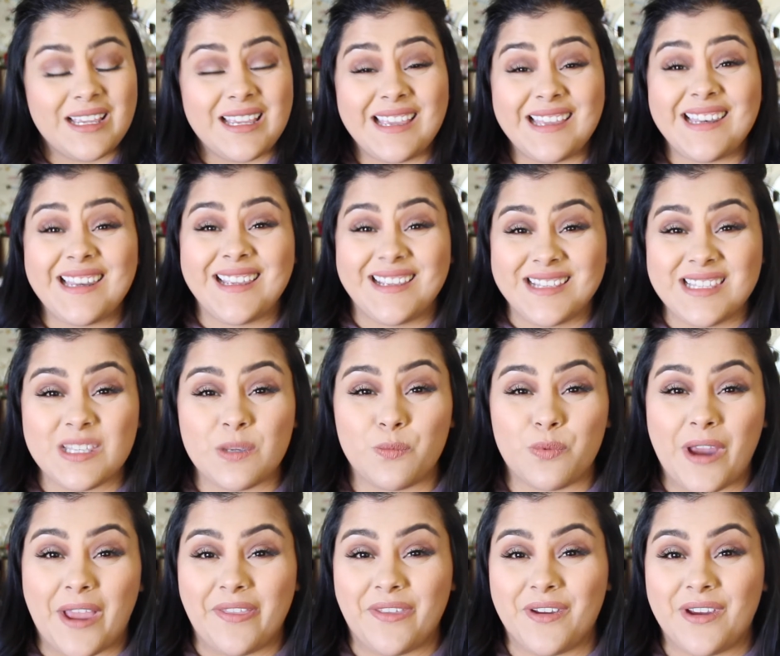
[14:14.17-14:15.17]
It is
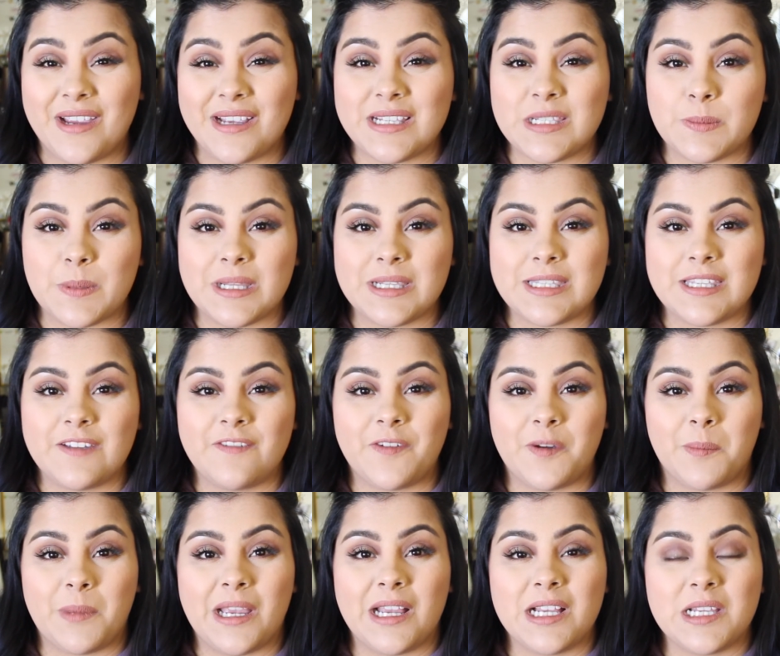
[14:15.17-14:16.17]
rather expensive,
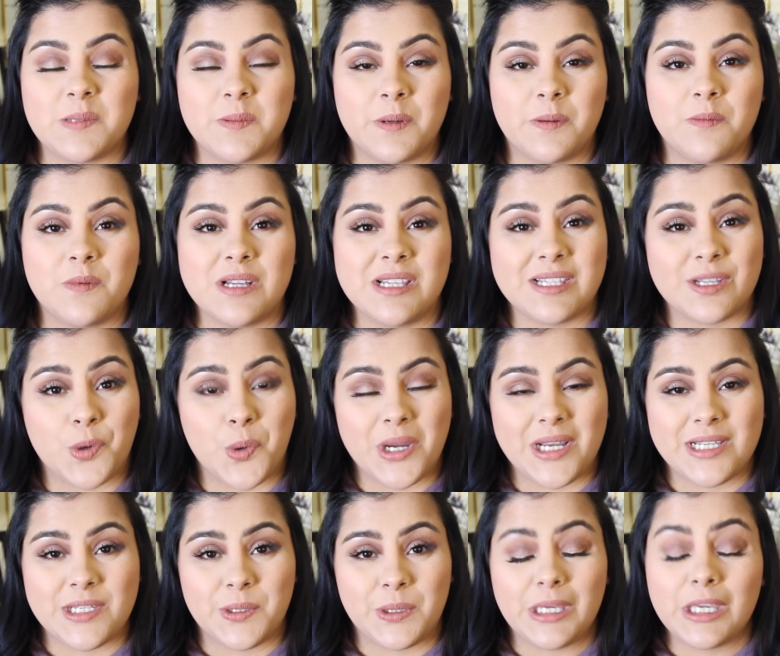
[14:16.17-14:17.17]
and my husband was
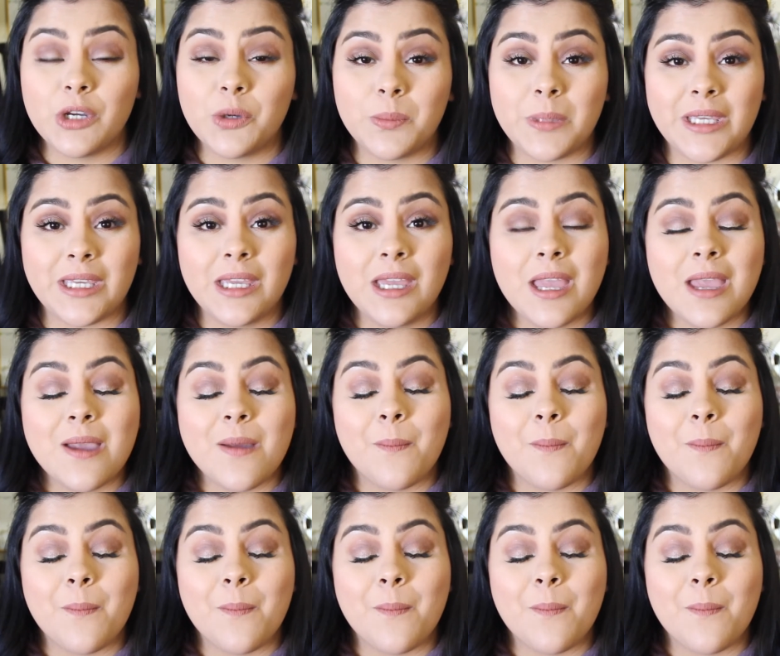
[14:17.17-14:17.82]
going to kill me,